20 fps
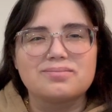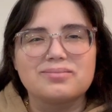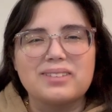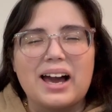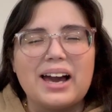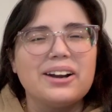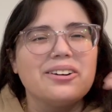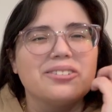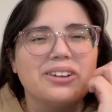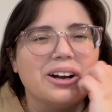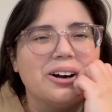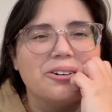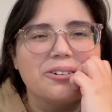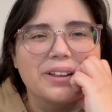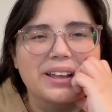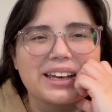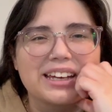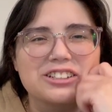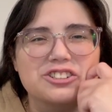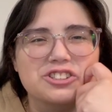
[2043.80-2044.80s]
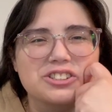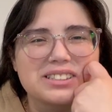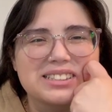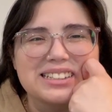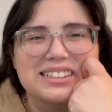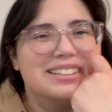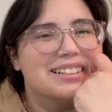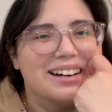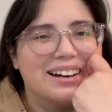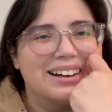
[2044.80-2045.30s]
I don't know, like it just
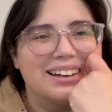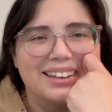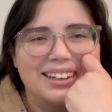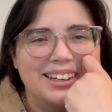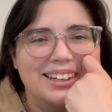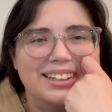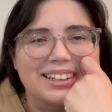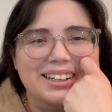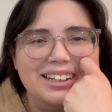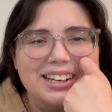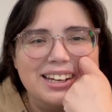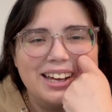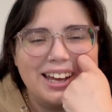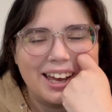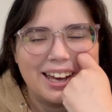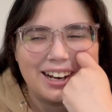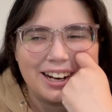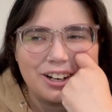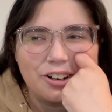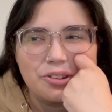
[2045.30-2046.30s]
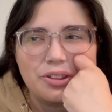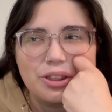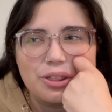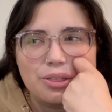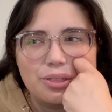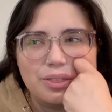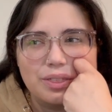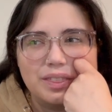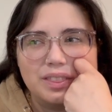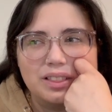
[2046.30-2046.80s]
did not hit. And I know
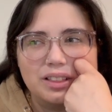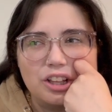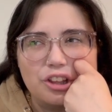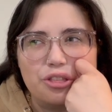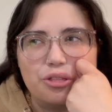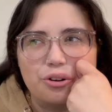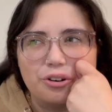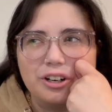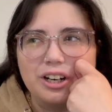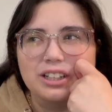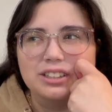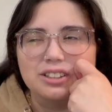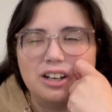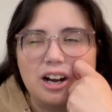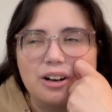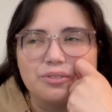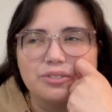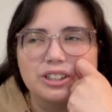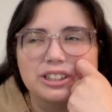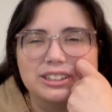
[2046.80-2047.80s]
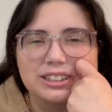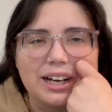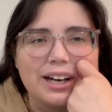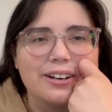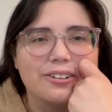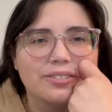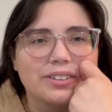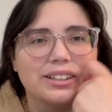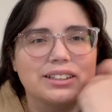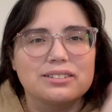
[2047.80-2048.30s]
that the third act conflict
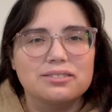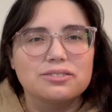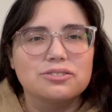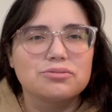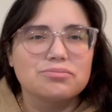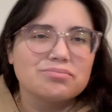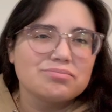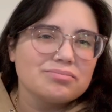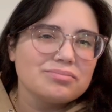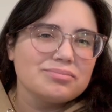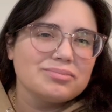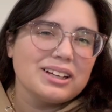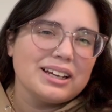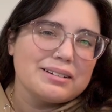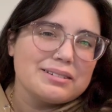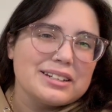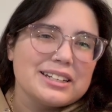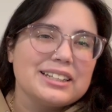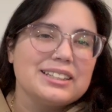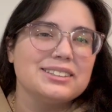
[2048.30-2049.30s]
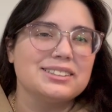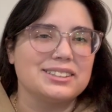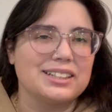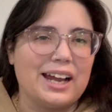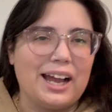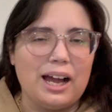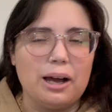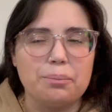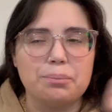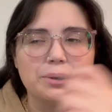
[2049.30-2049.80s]
kind of like, not needs to
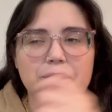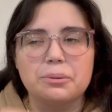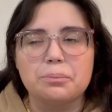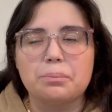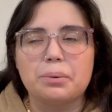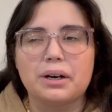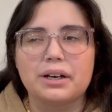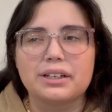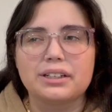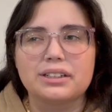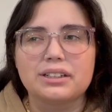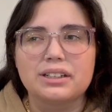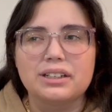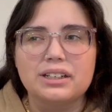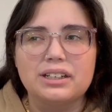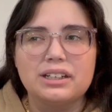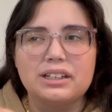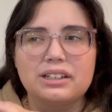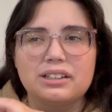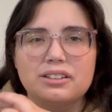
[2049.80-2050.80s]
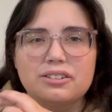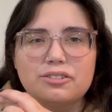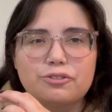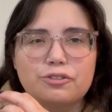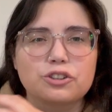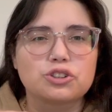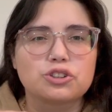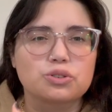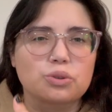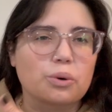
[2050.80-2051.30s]
happen, but
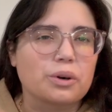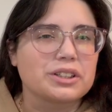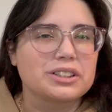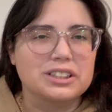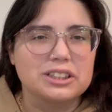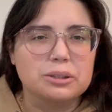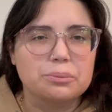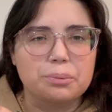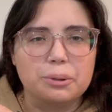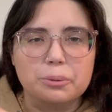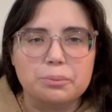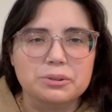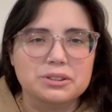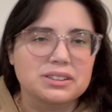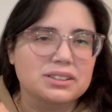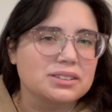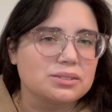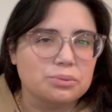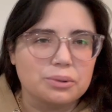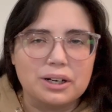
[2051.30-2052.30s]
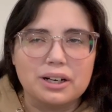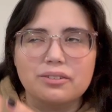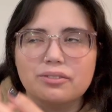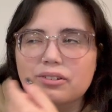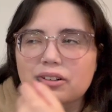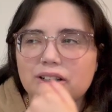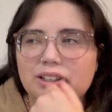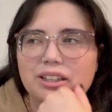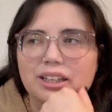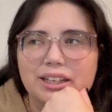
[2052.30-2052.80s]
for storytelling purposes,
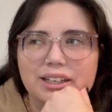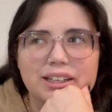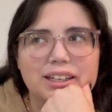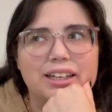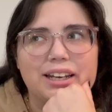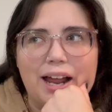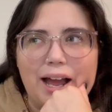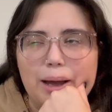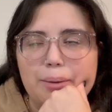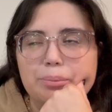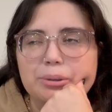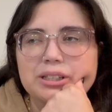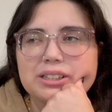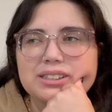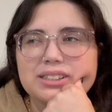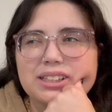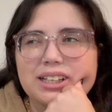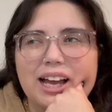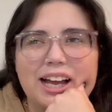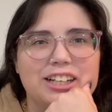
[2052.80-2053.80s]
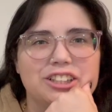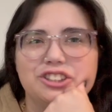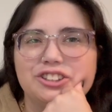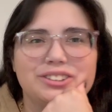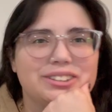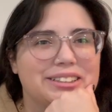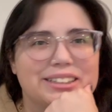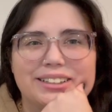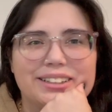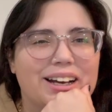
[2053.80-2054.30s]
whatever, like it happens. I
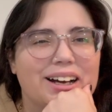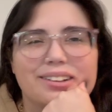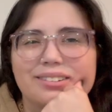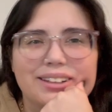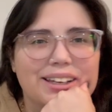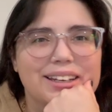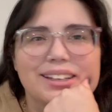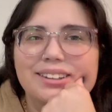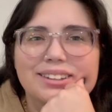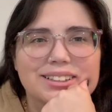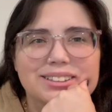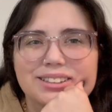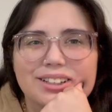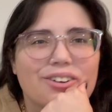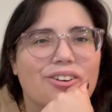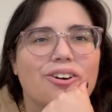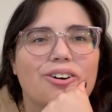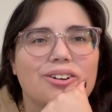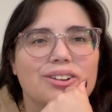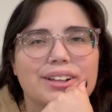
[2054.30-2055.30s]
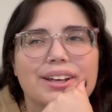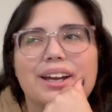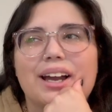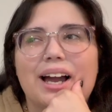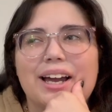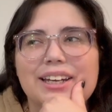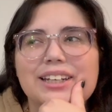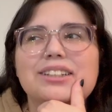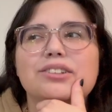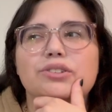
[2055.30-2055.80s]
just did not like this at all. Like
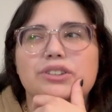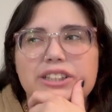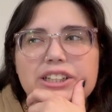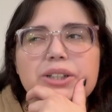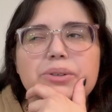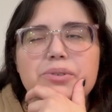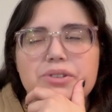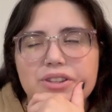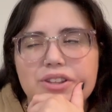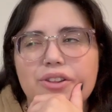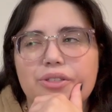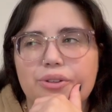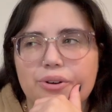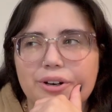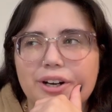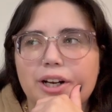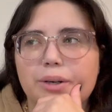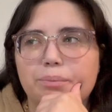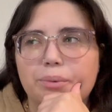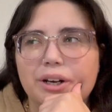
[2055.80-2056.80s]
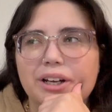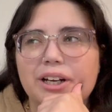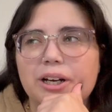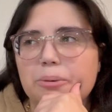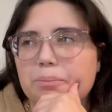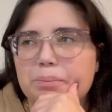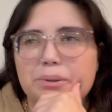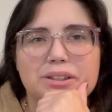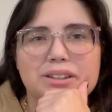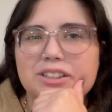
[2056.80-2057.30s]
I can deal with the third act
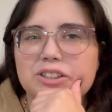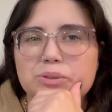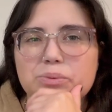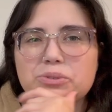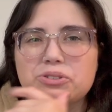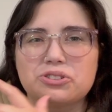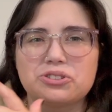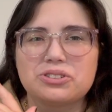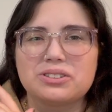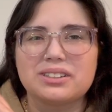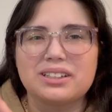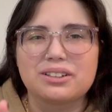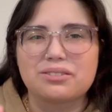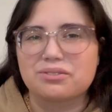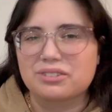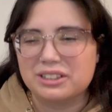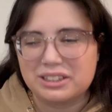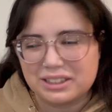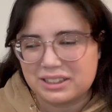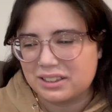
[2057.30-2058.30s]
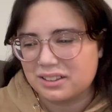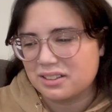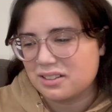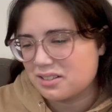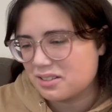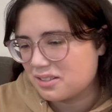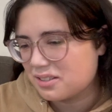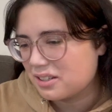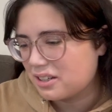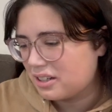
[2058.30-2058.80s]
breakup, but this was just like
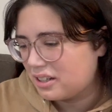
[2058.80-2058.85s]
ridiculous